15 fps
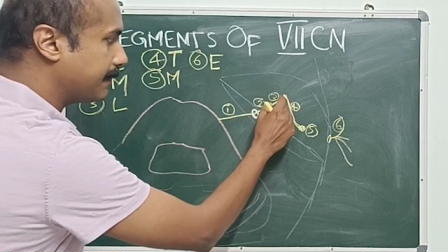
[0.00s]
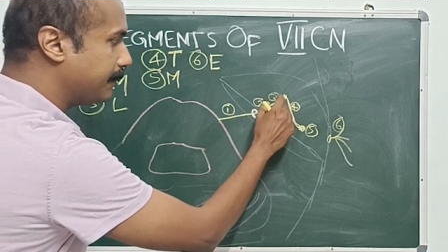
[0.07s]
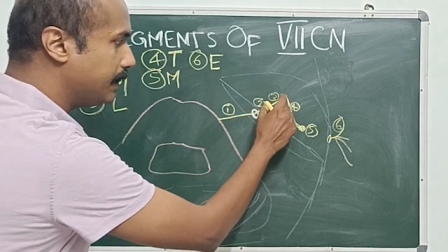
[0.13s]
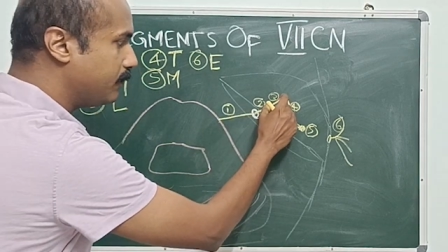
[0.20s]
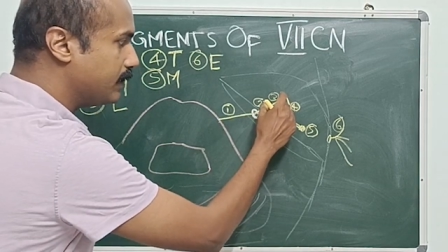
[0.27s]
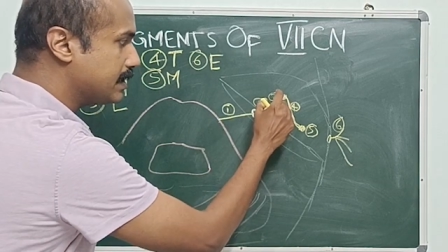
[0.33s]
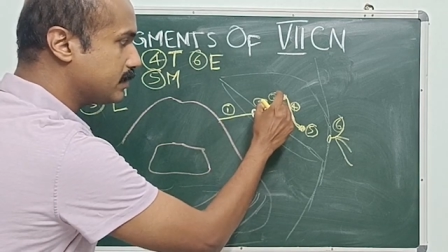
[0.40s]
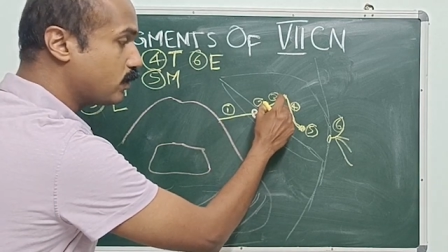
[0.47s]

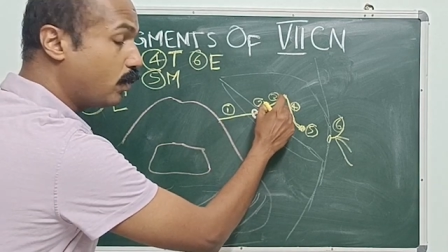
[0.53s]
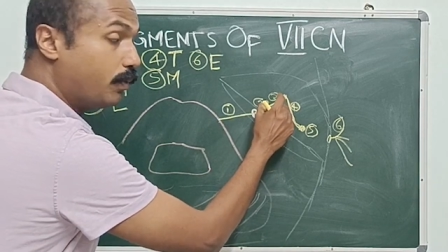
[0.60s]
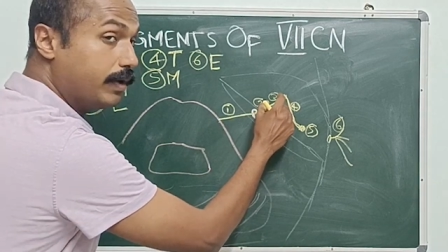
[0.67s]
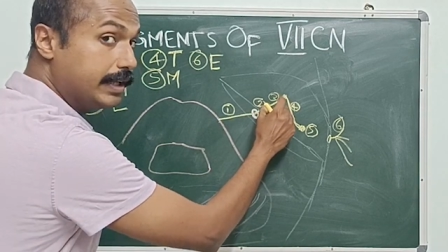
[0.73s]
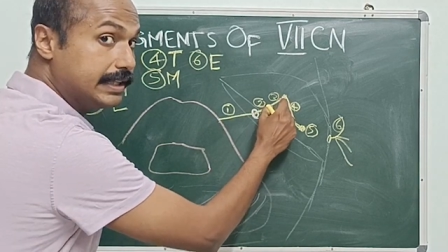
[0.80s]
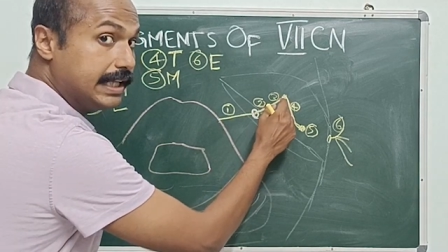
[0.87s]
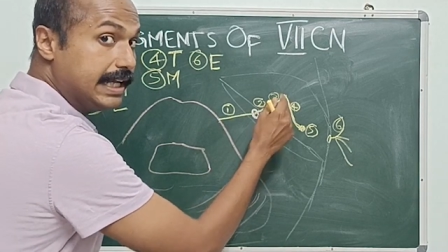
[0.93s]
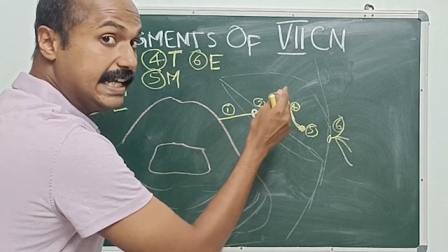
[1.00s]
segment, which is
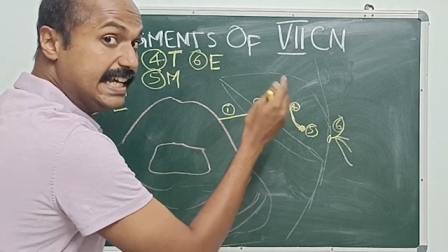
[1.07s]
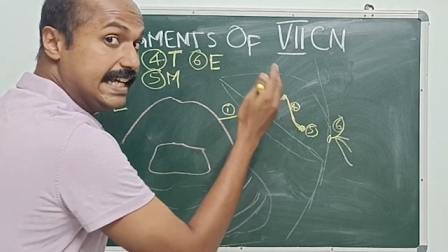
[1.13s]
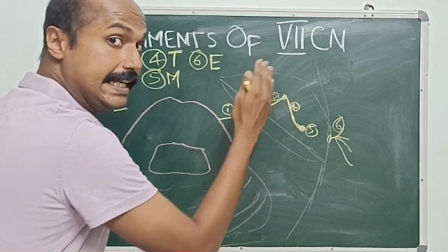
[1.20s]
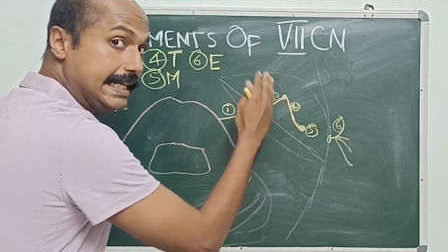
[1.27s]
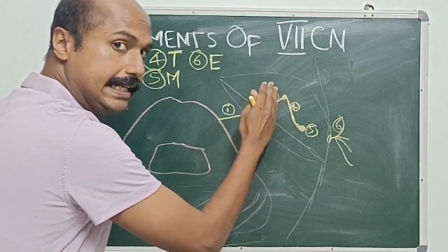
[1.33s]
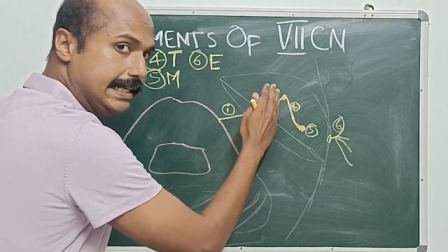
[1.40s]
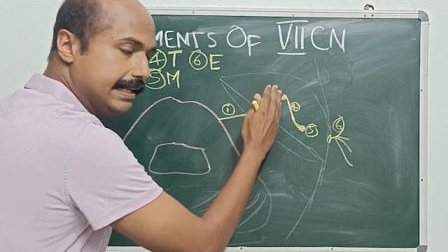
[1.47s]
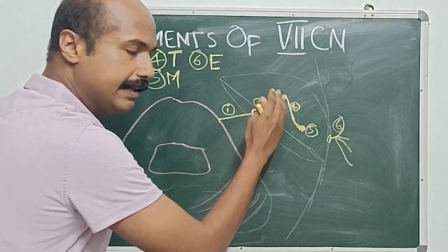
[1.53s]
over the
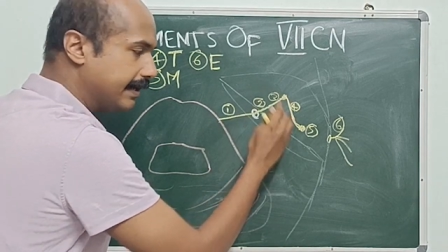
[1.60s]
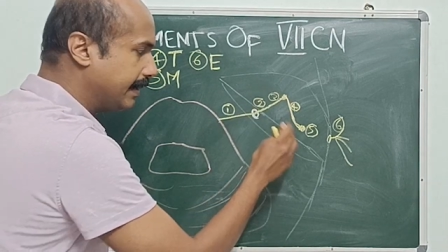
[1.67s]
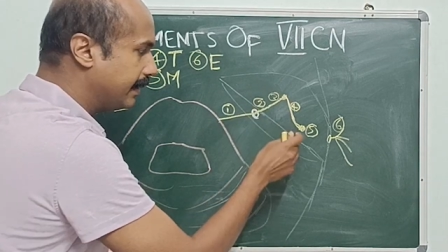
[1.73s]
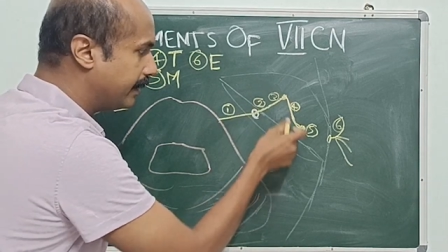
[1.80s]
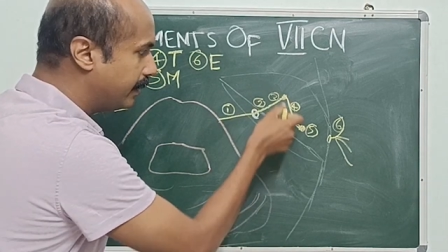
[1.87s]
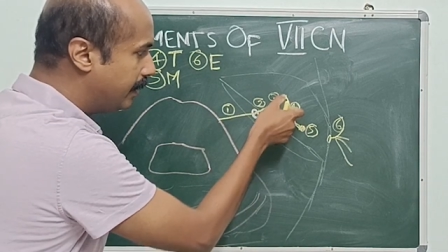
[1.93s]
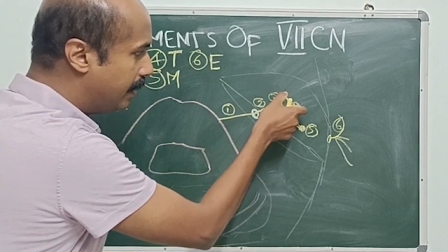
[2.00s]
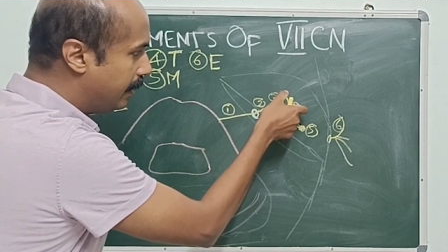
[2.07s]
inner
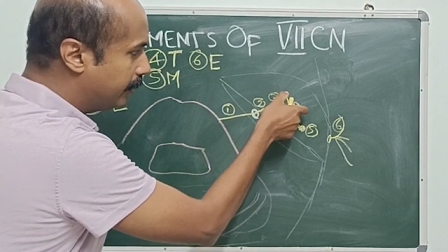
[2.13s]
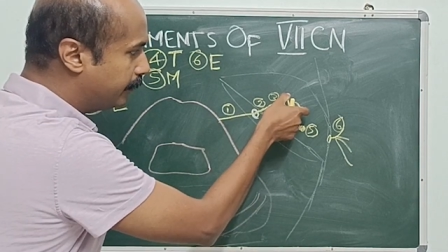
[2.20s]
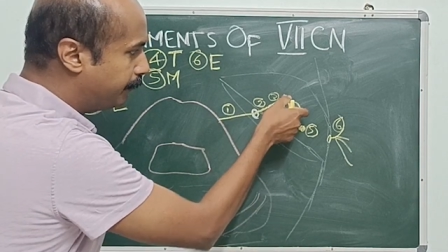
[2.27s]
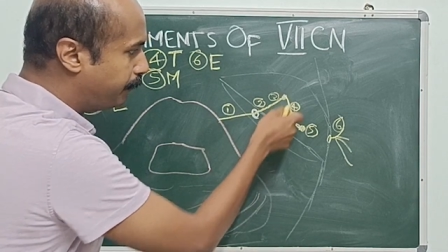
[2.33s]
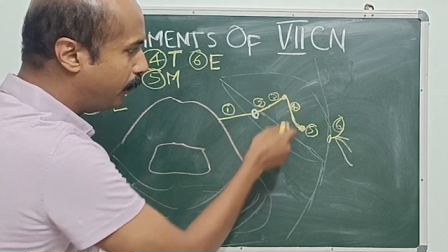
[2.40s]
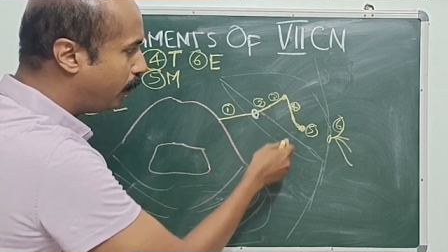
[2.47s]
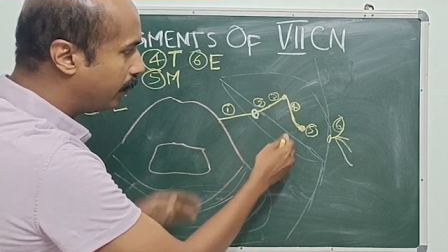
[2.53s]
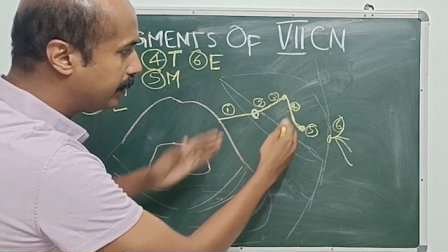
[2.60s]
ear. The
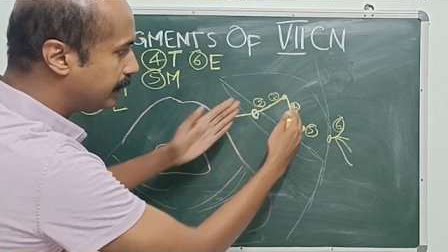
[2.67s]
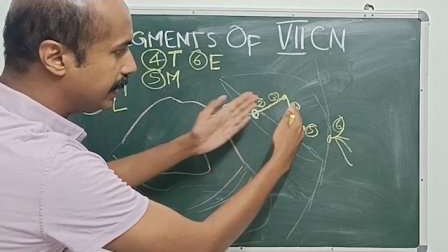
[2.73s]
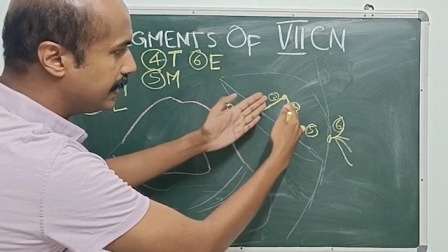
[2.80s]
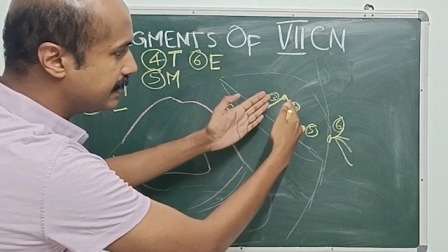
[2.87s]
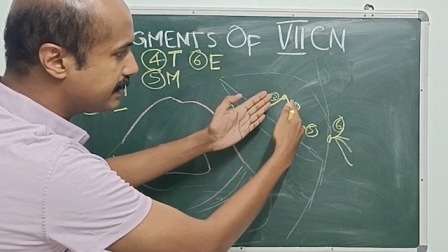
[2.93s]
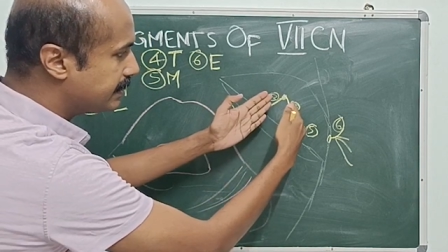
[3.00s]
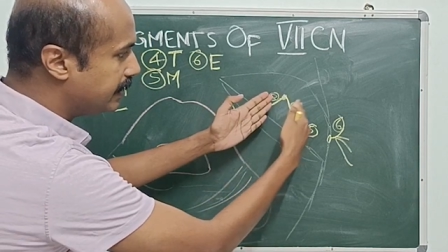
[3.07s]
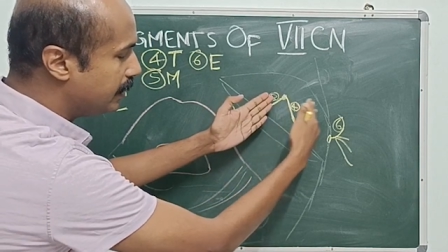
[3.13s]
fourth
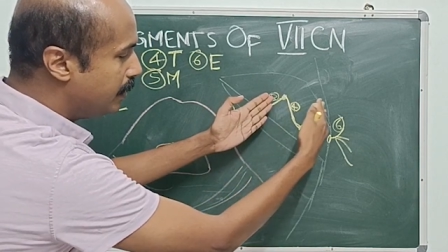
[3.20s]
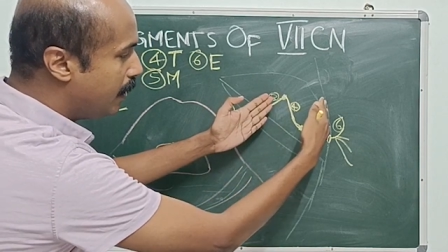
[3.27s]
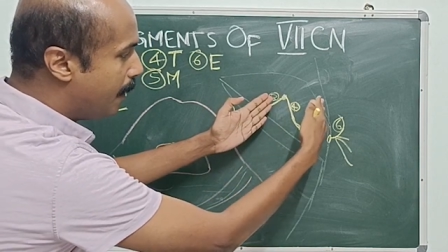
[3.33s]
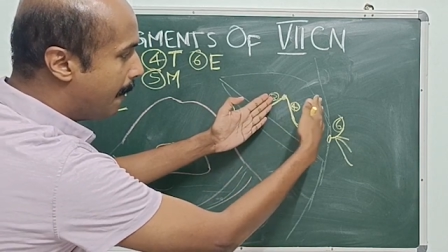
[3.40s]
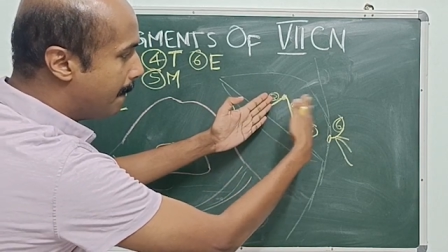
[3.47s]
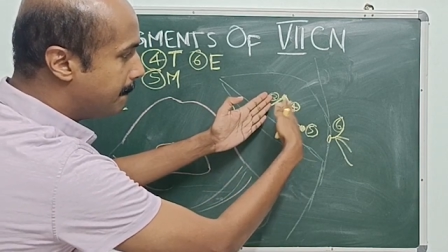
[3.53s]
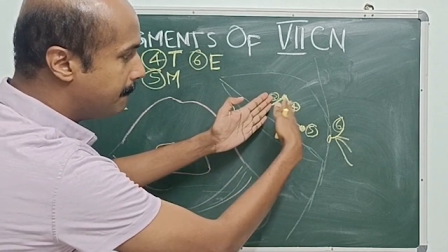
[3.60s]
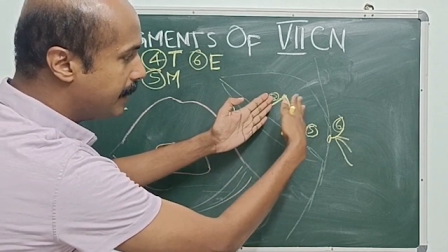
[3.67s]
is
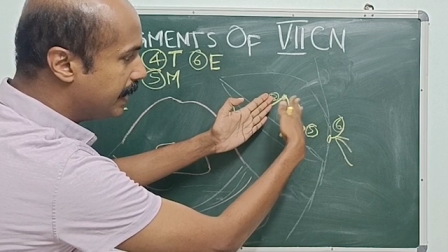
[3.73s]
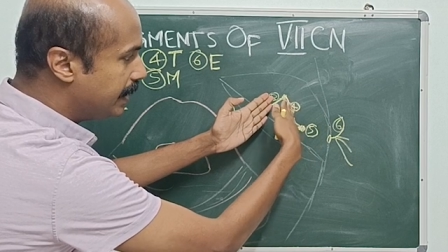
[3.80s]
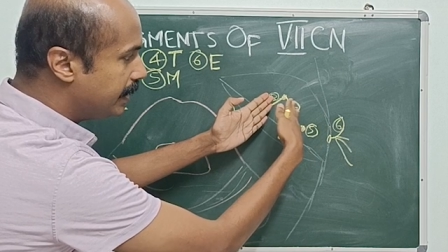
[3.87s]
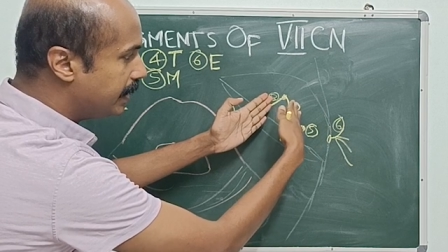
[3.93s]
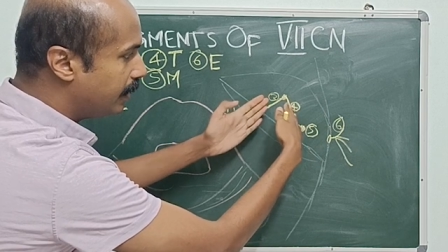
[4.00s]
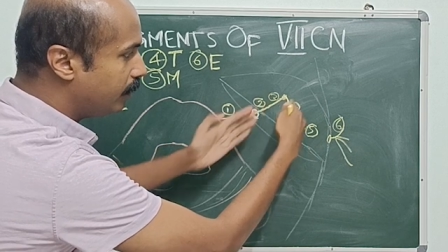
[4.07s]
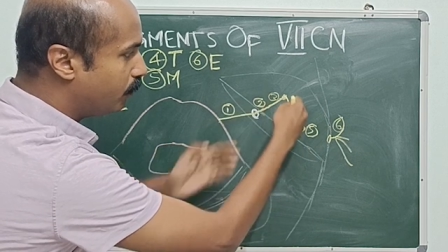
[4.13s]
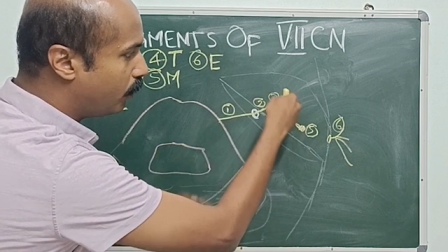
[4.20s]
the
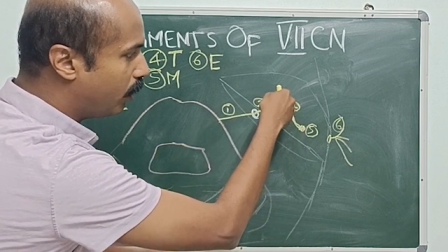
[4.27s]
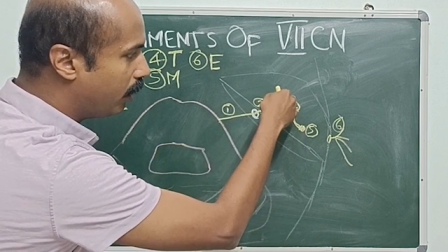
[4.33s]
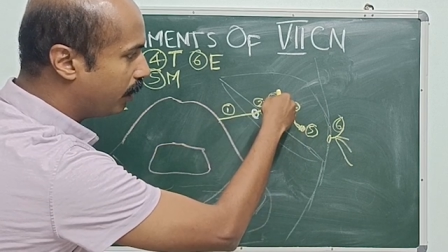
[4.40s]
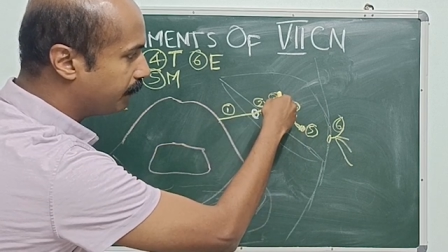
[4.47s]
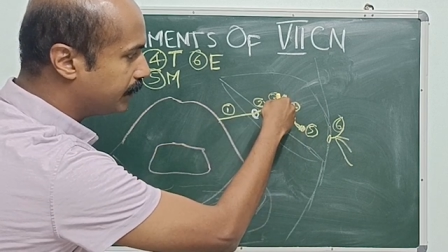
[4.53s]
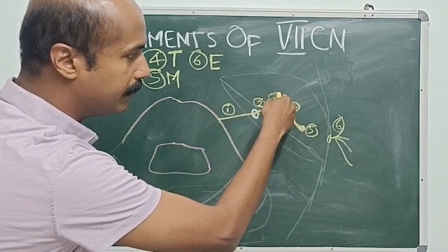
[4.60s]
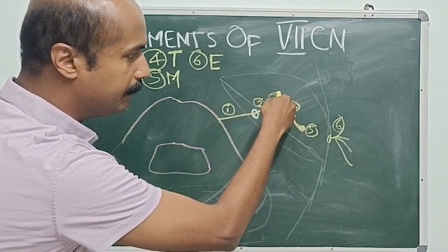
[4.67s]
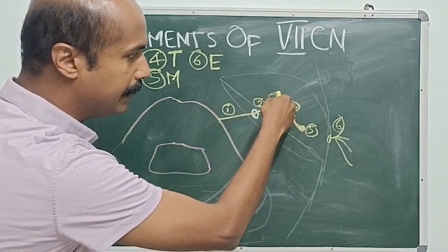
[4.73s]
medial wall
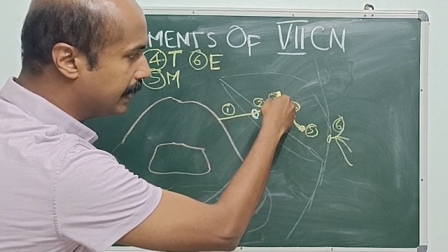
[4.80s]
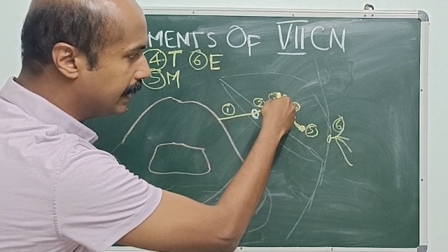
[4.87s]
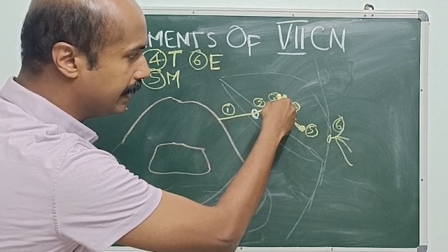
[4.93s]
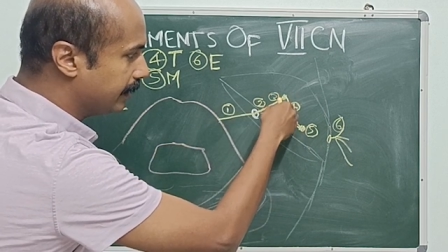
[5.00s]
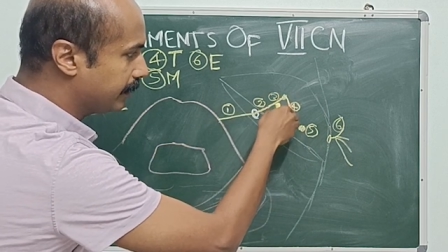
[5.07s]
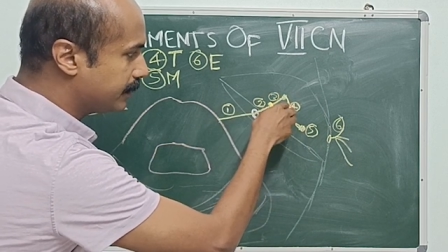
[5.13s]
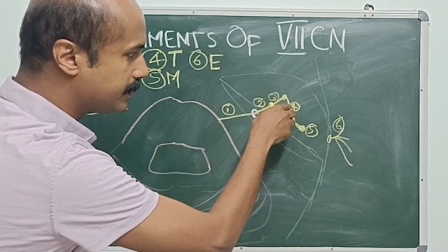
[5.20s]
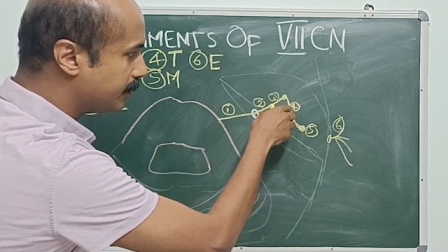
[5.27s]
of the middle
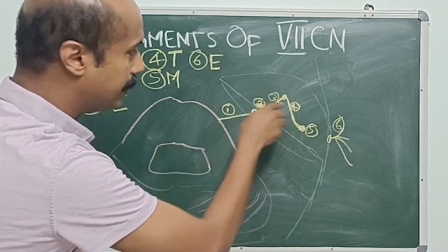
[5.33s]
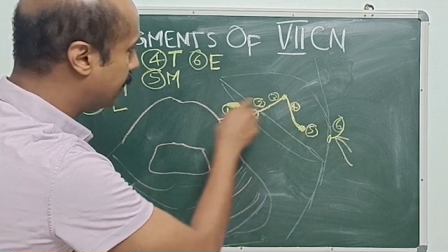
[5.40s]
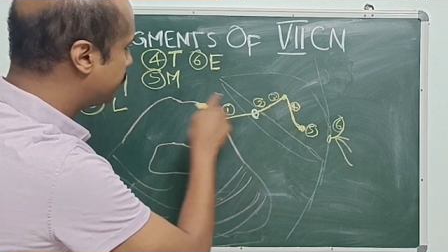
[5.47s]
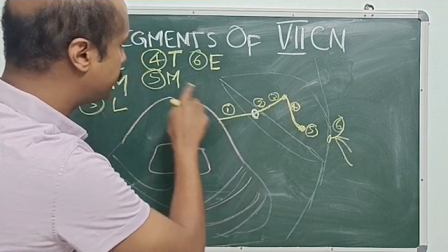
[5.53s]
ear. So